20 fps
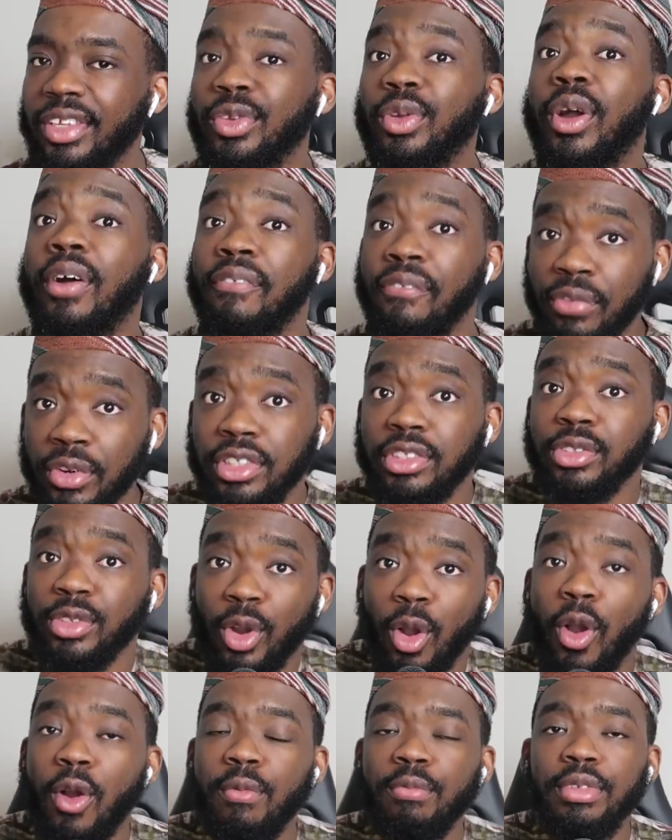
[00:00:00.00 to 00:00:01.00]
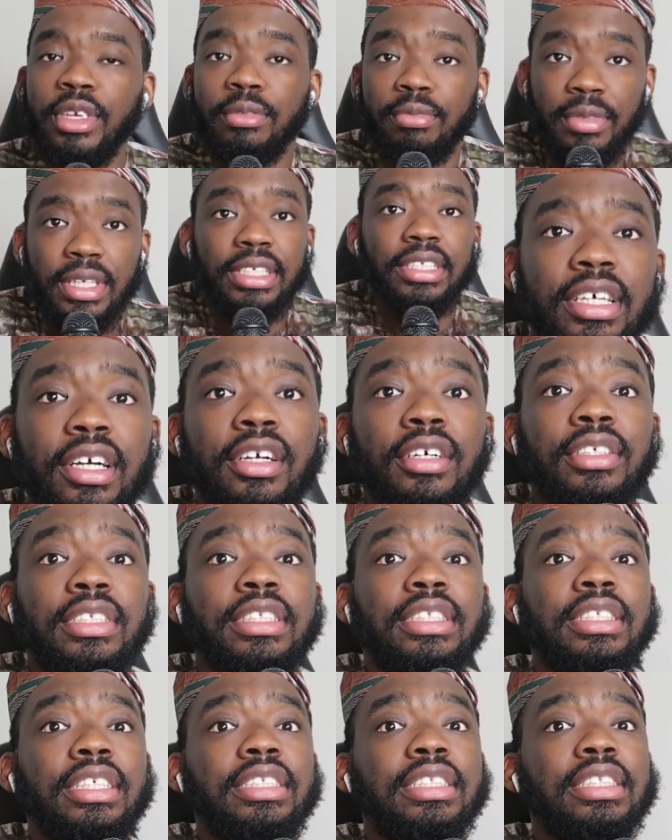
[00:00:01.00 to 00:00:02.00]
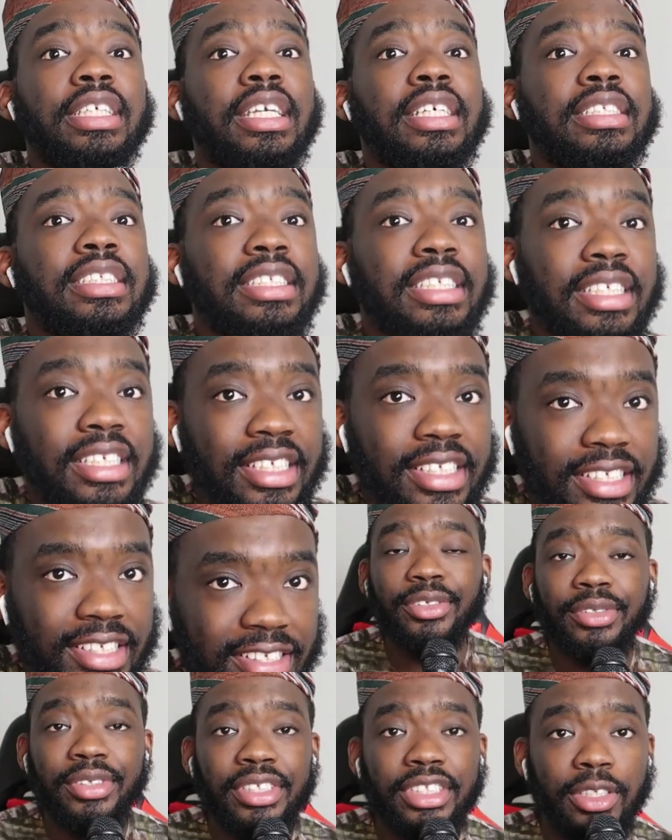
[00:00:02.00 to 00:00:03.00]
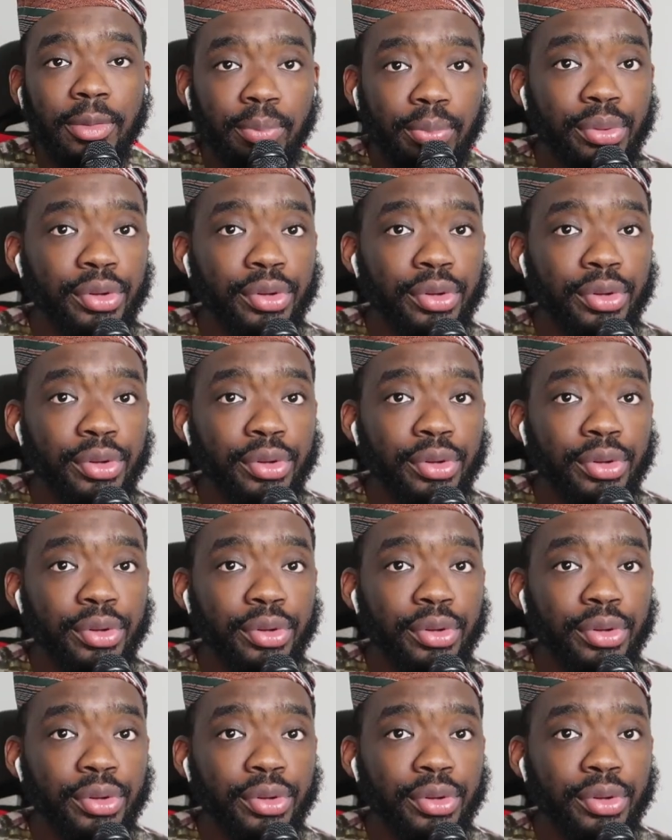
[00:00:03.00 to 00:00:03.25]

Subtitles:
You are free to call me Mr. Consistency. So this is a